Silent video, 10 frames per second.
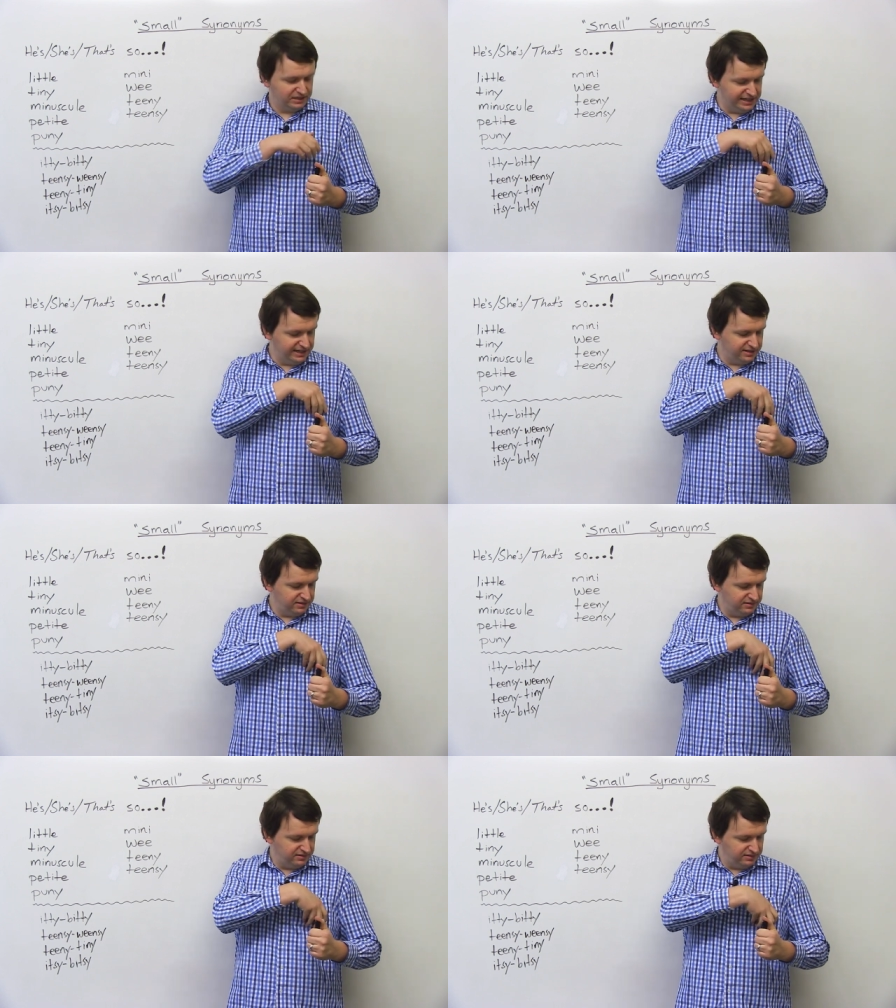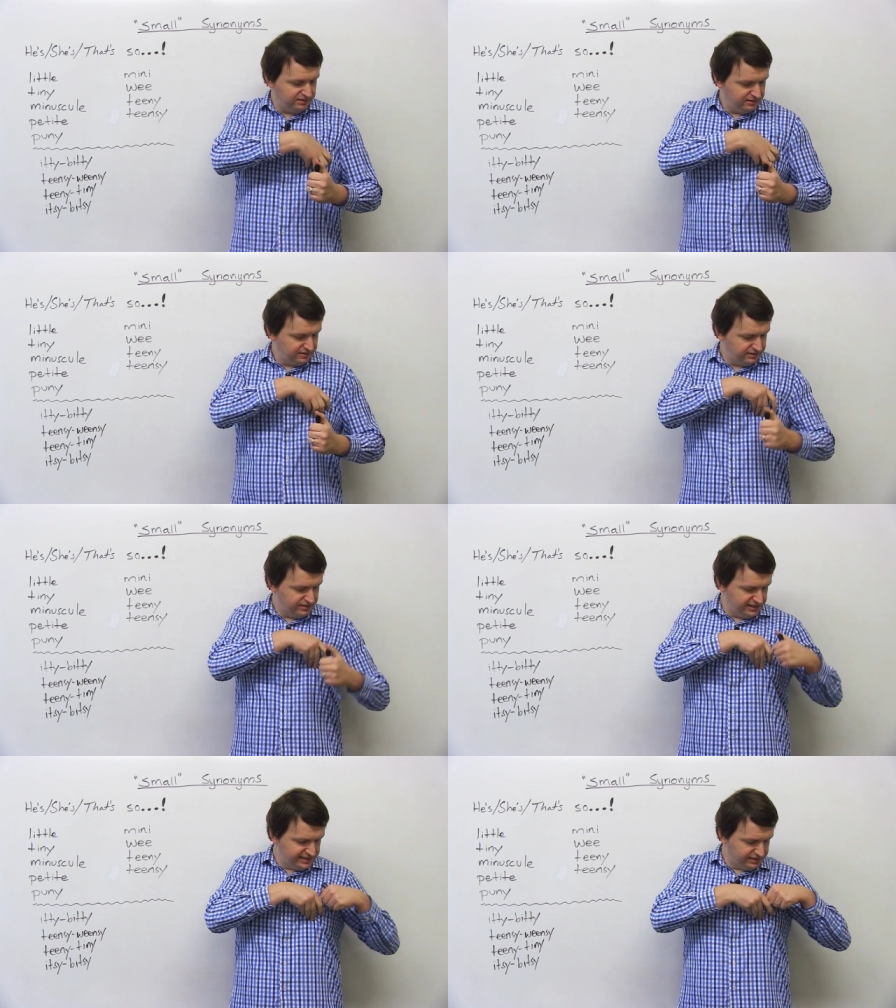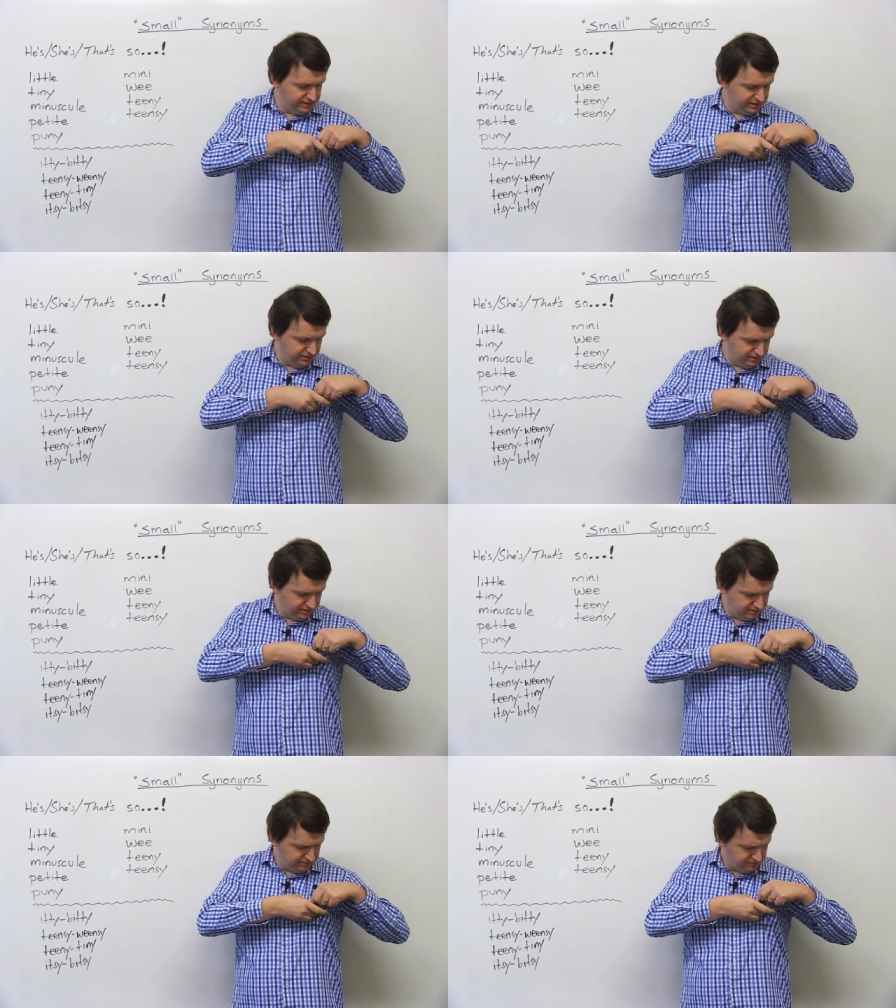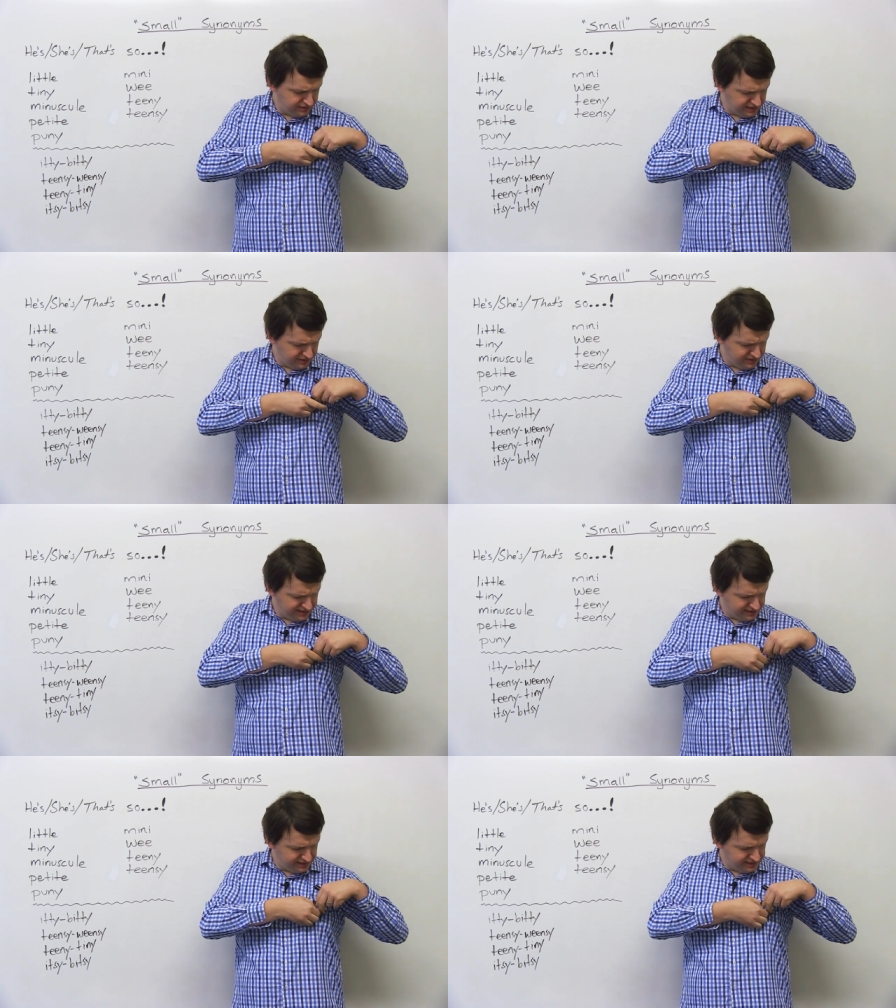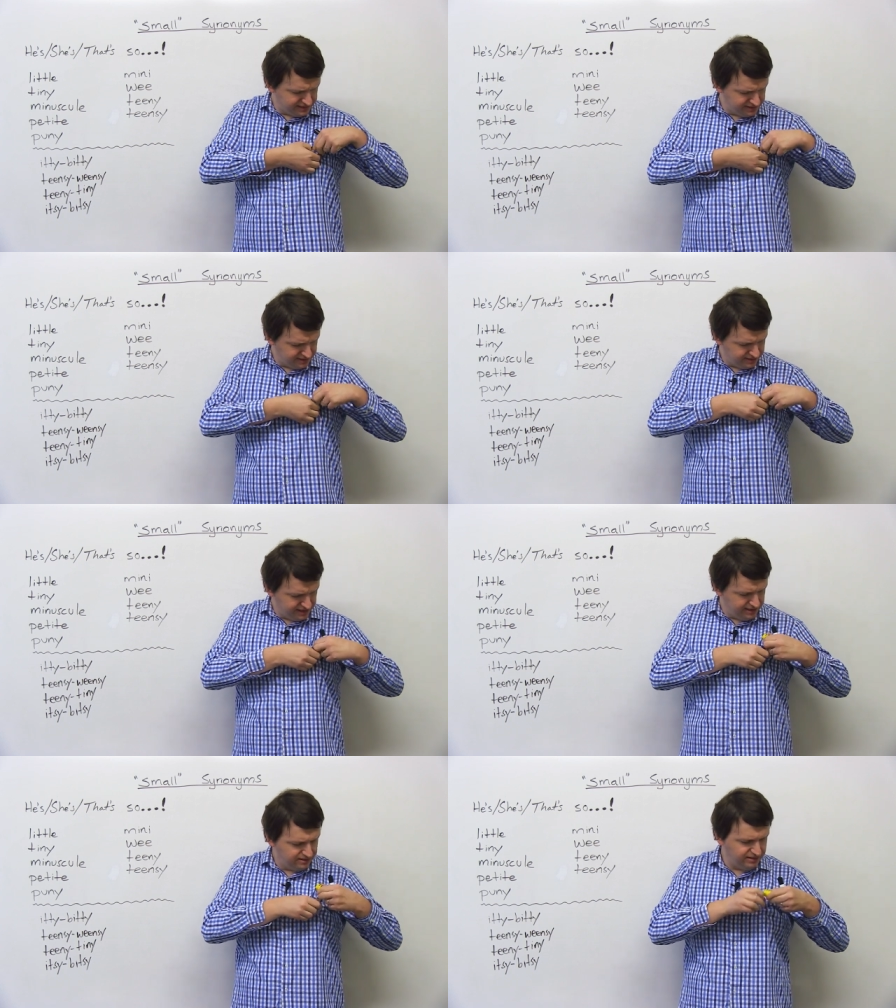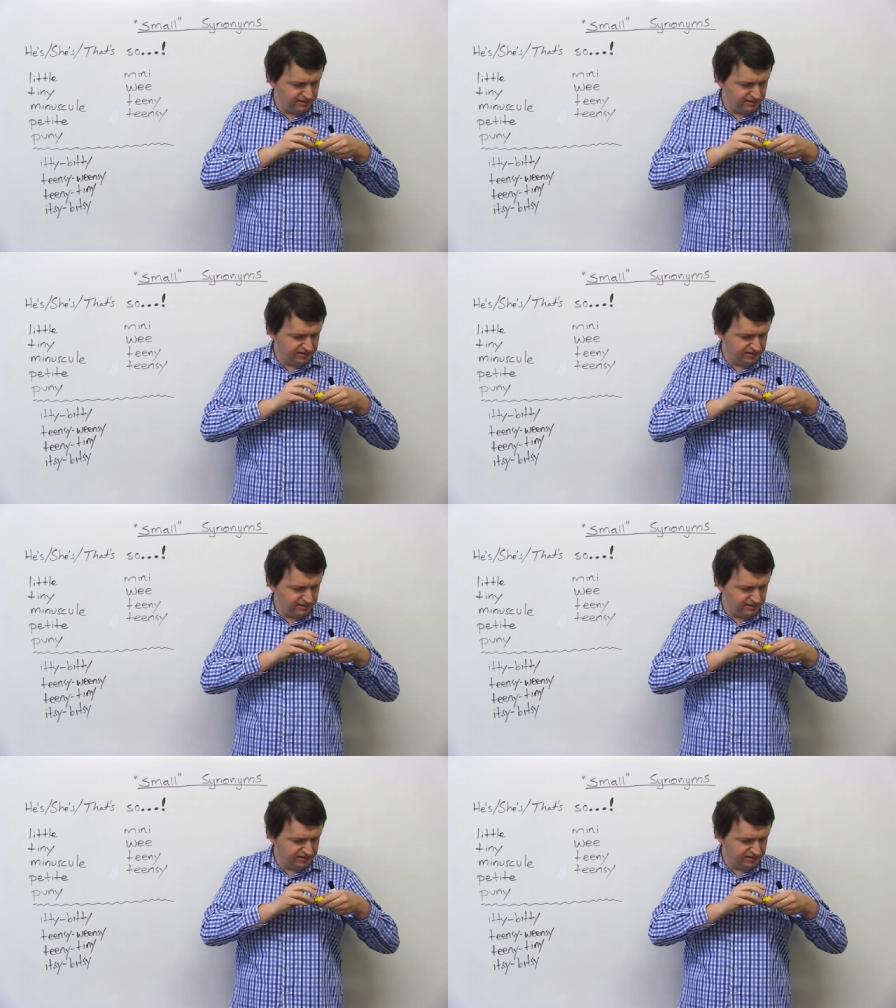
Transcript: Like this little thing, what is this? Hey,